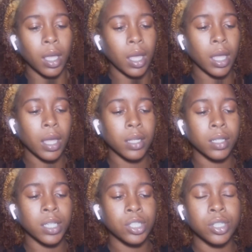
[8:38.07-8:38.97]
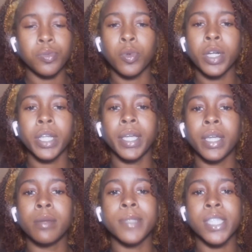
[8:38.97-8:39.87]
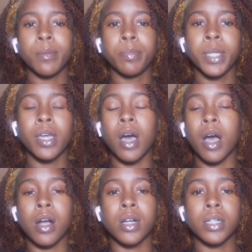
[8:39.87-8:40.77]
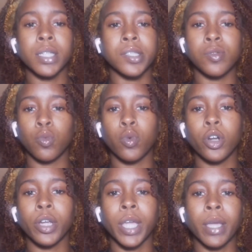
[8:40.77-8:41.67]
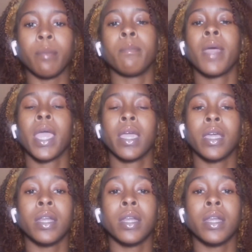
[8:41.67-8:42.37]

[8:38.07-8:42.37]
And he just wanted him to be an honest working man.